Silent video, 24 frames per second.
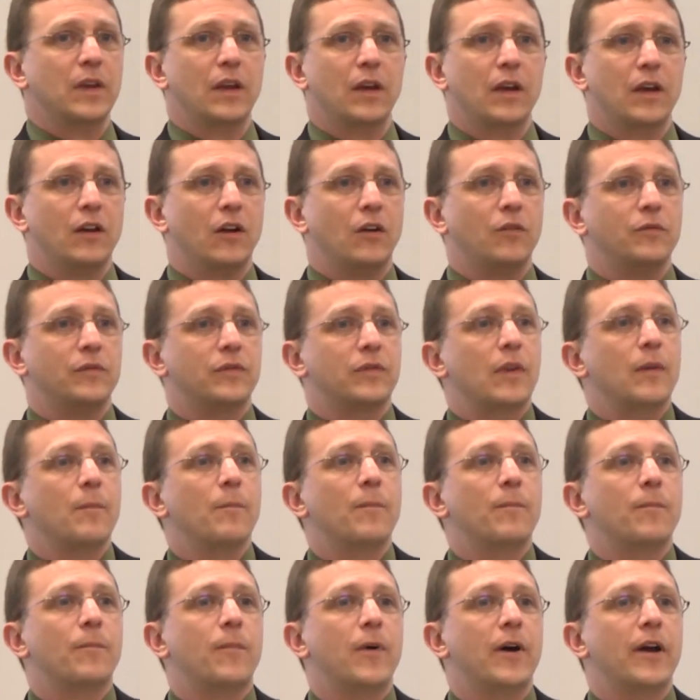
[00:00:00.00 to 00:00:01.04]
you know,
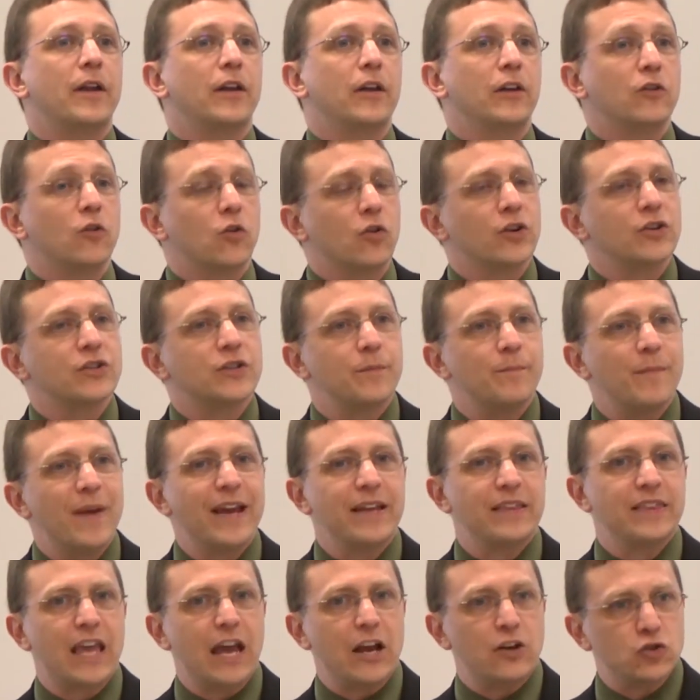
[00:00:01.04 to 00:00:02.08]
but in order to
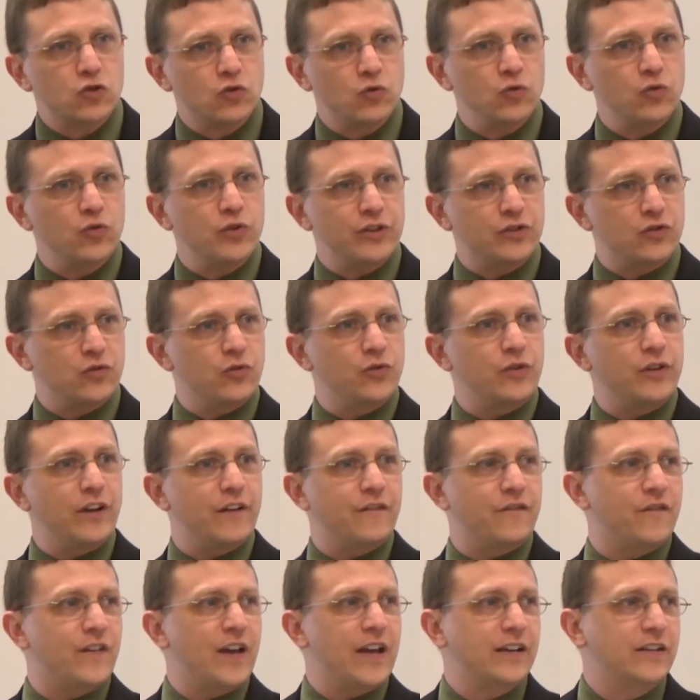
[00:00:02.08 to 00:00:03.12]
make that truly, truly
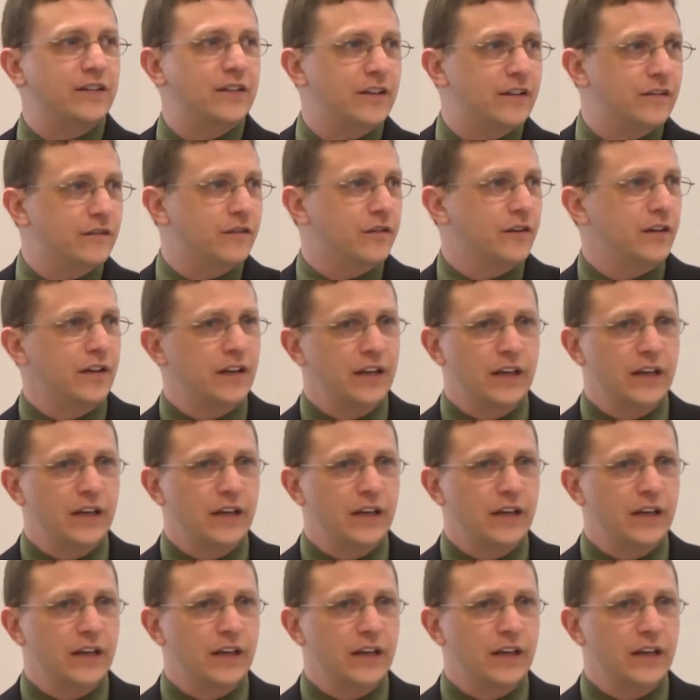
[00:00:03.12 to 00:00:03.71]
effective,